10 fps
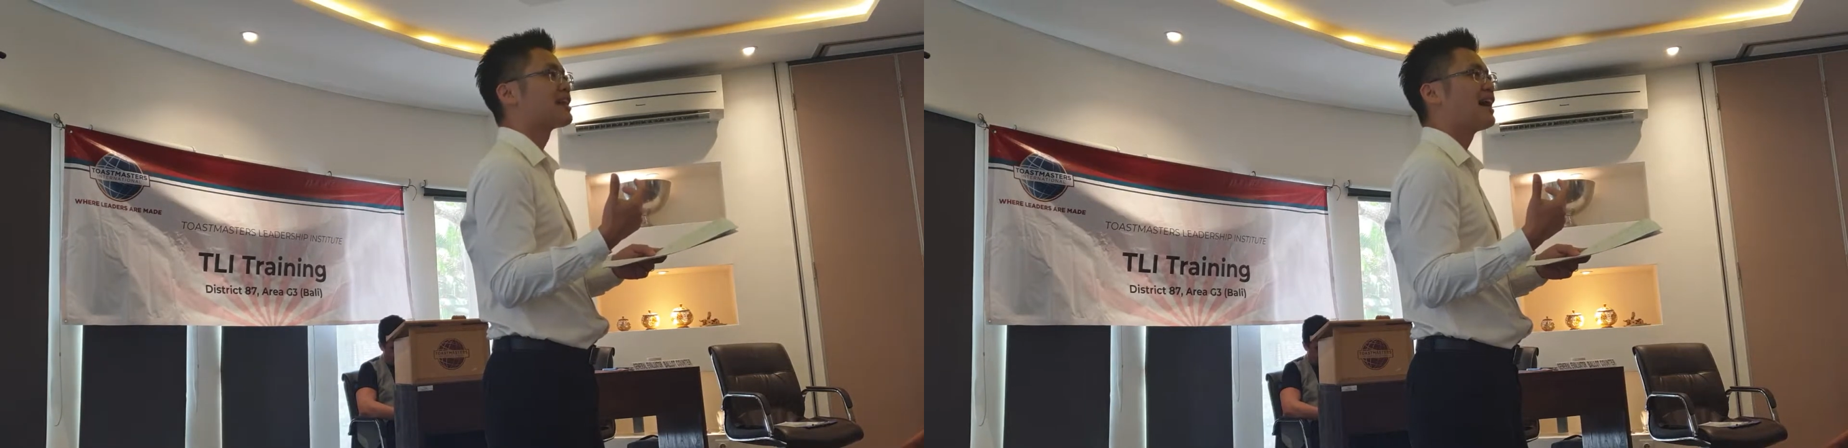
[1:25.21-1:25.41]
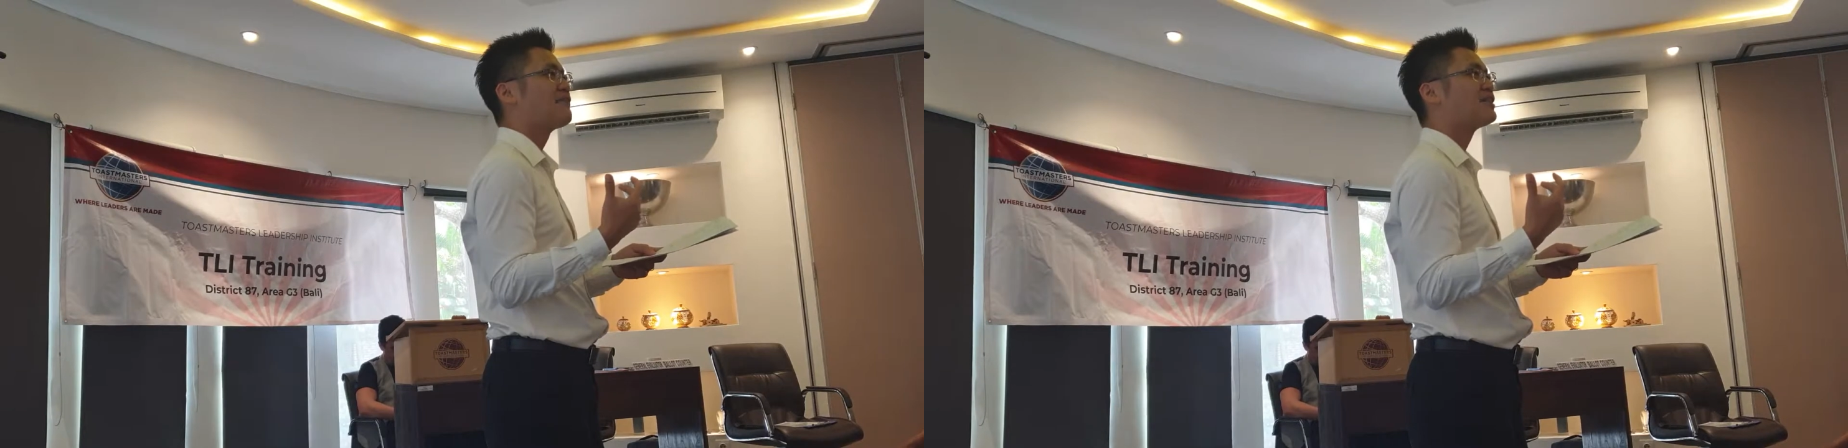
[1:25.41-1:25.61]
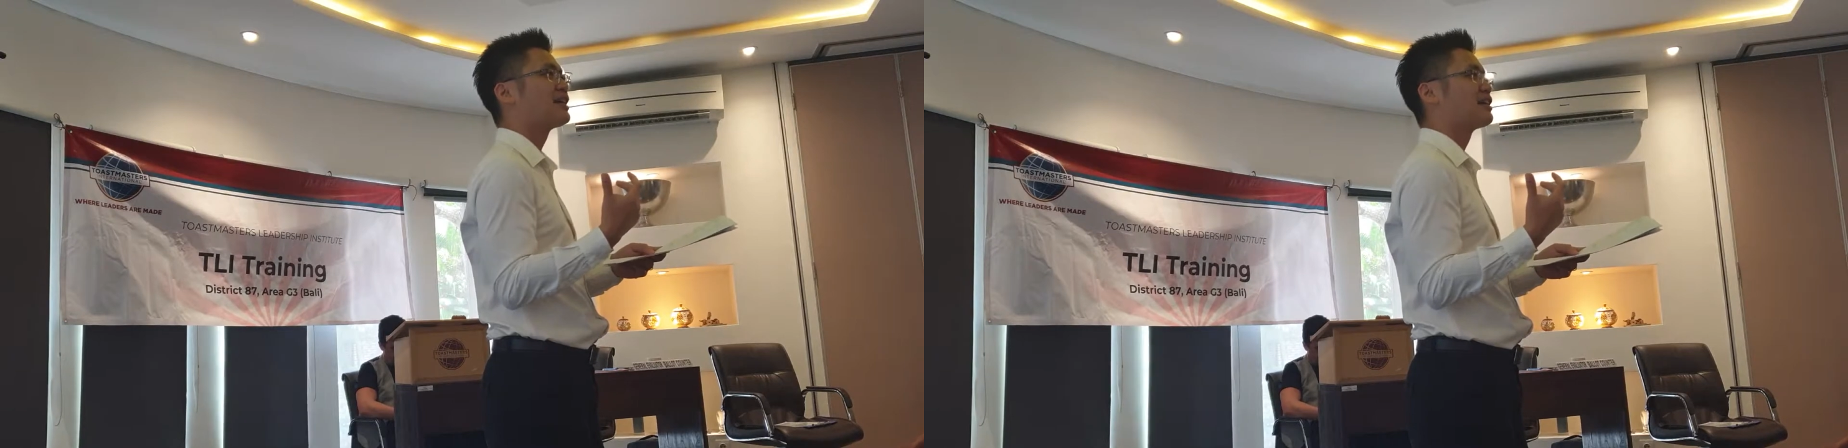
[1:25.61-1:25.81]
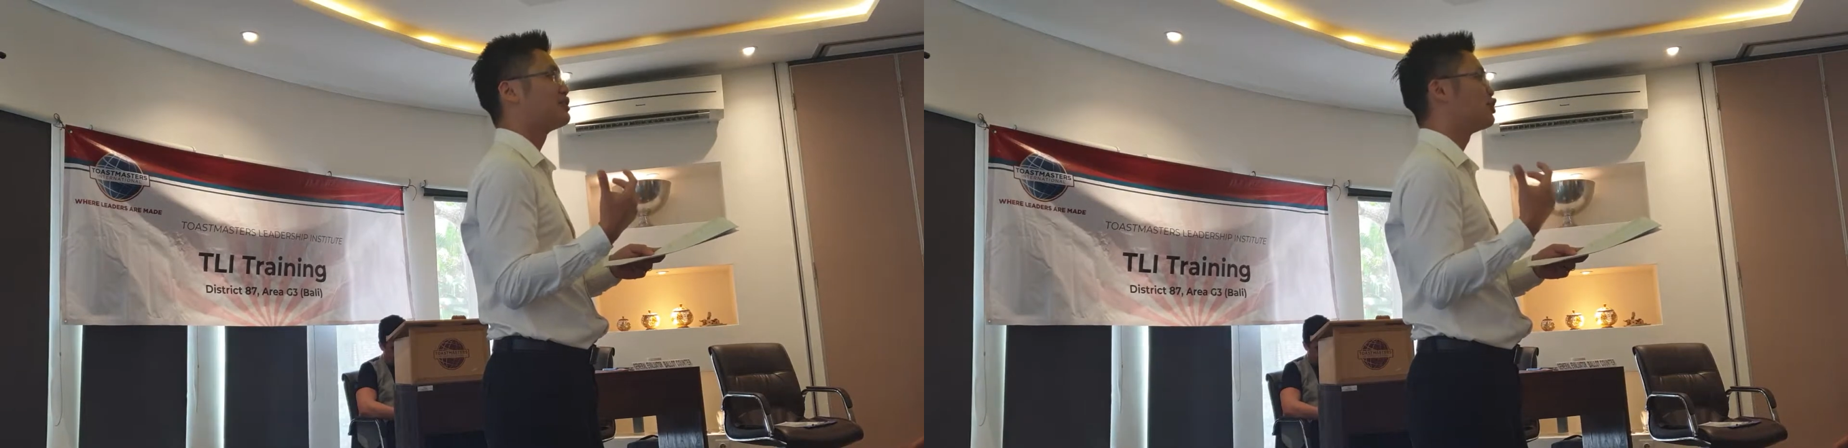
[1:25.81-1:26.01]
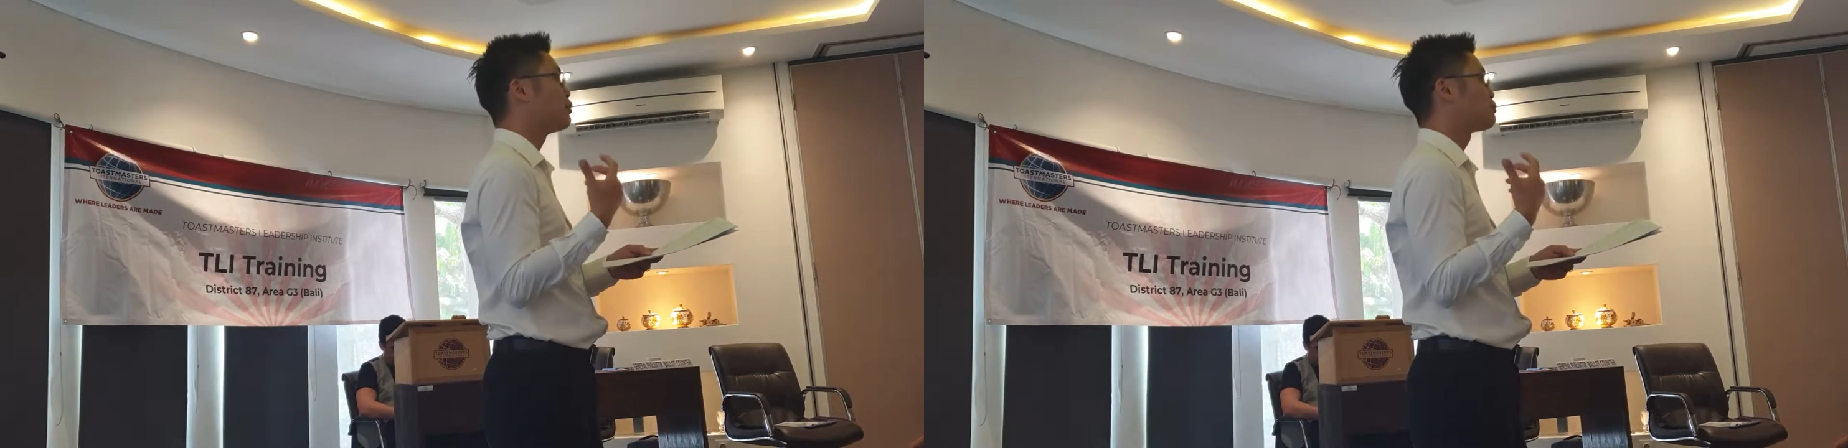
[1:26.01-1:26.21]
I felt like
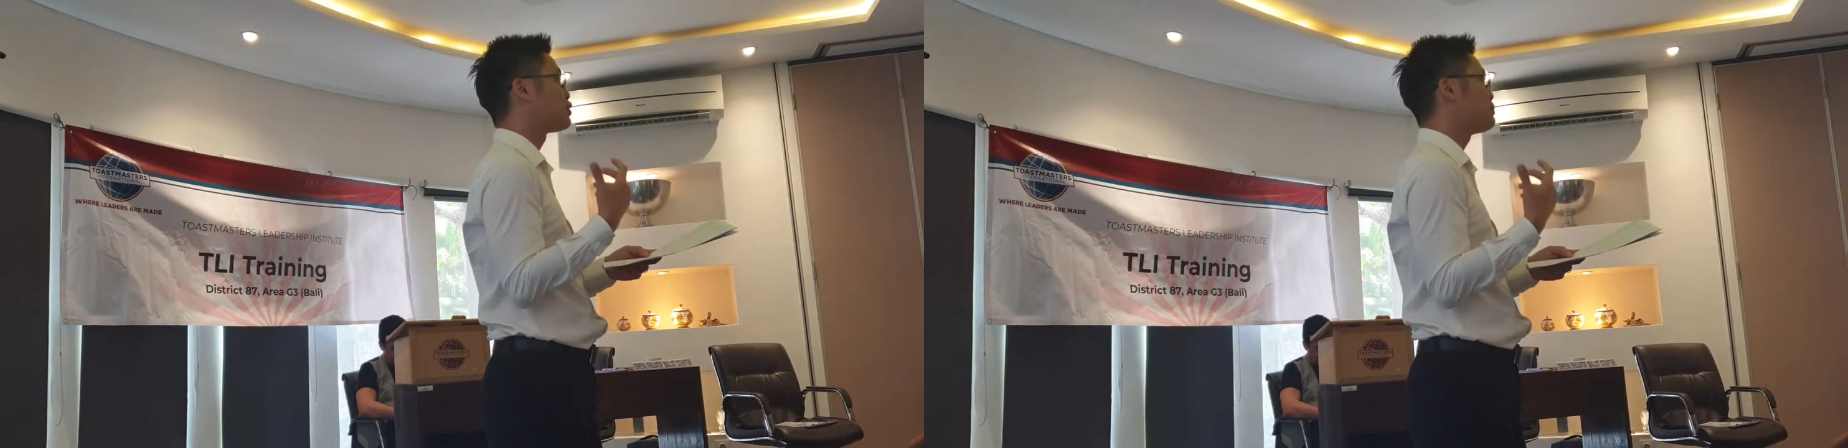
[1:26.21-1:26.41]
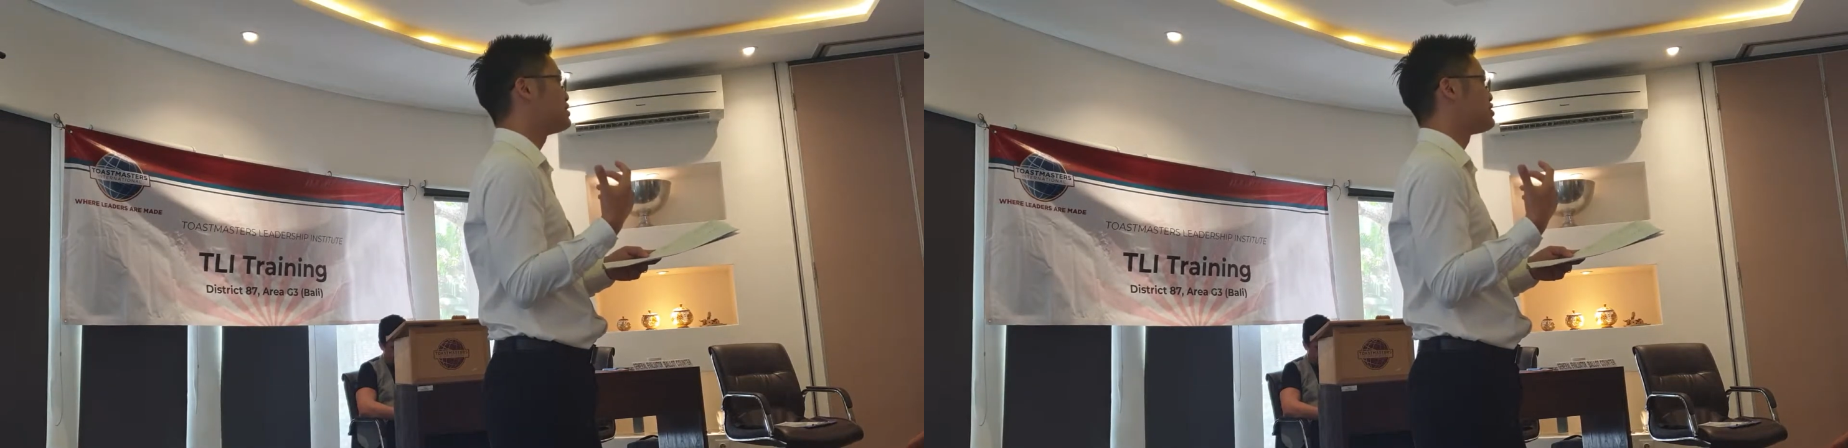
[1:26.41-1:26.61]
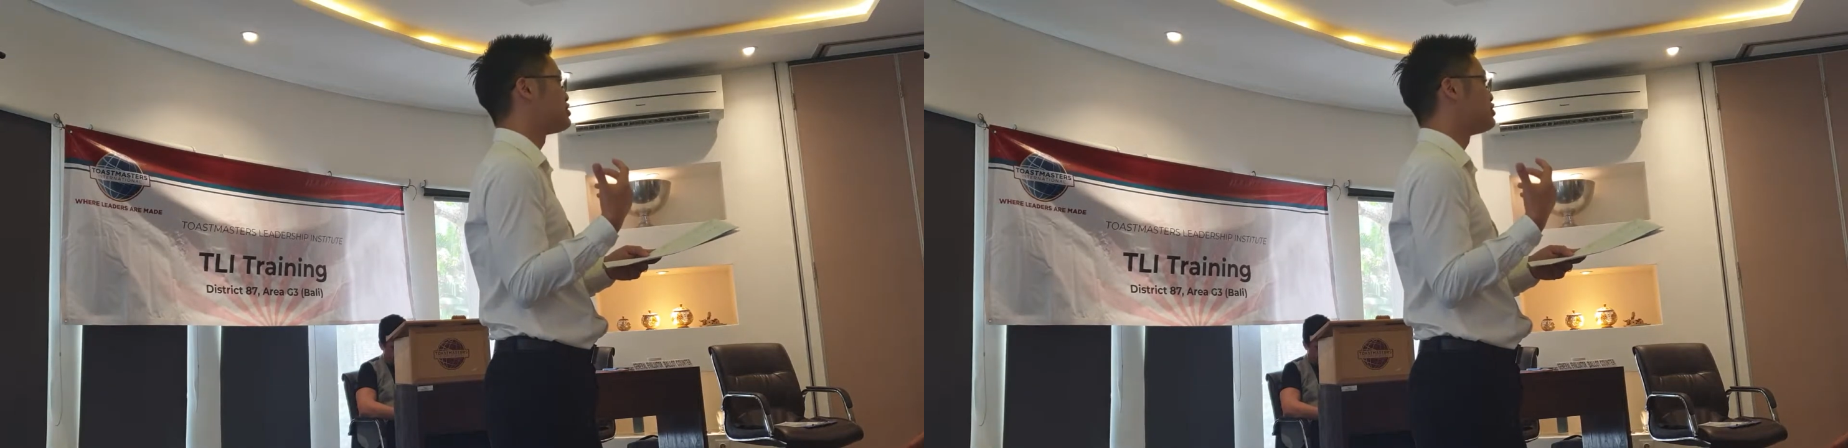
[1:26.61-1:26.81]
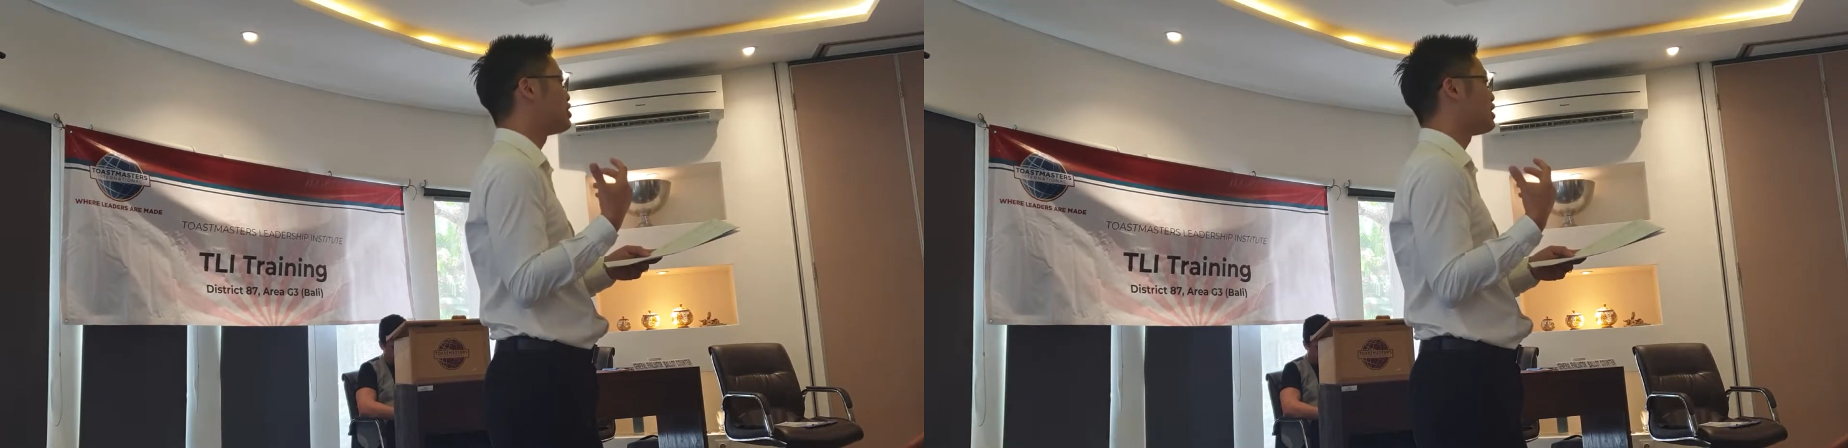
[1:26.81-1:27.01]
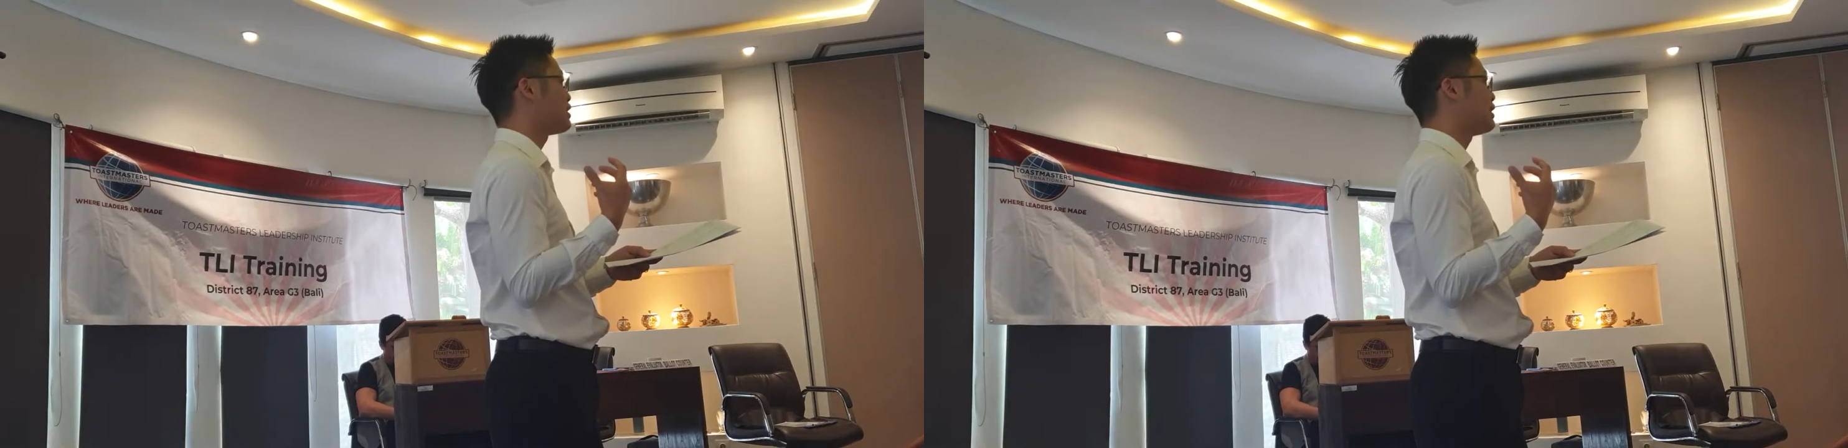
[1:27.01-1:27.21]
your props is
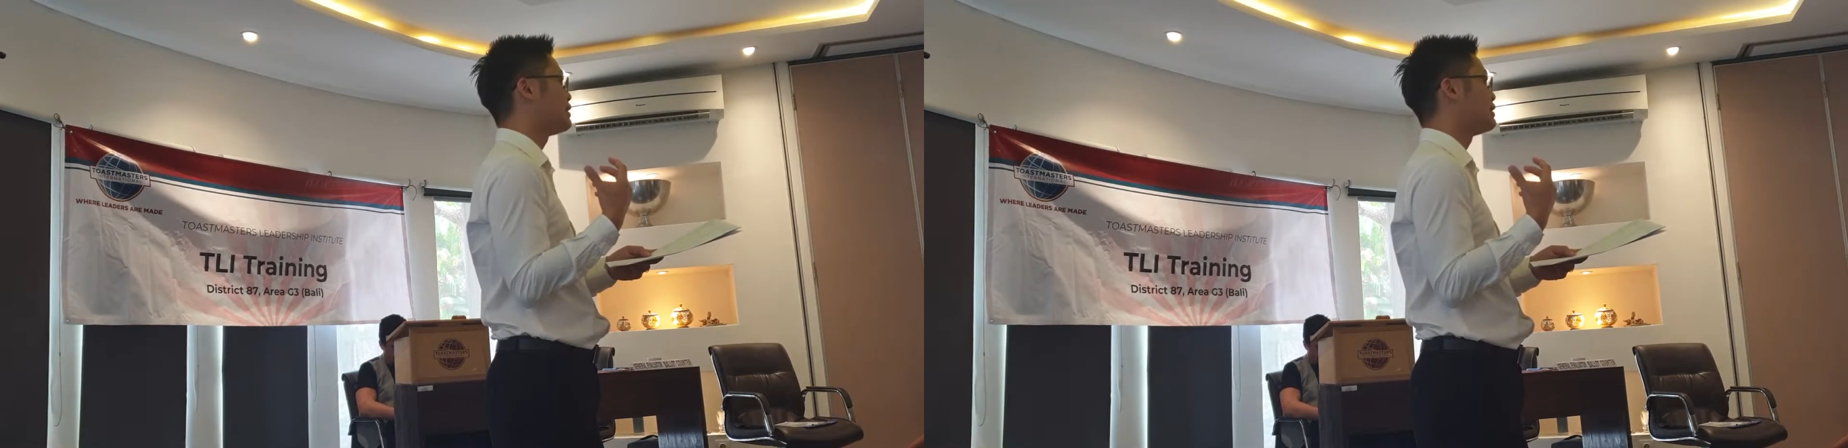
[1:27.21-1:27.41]
not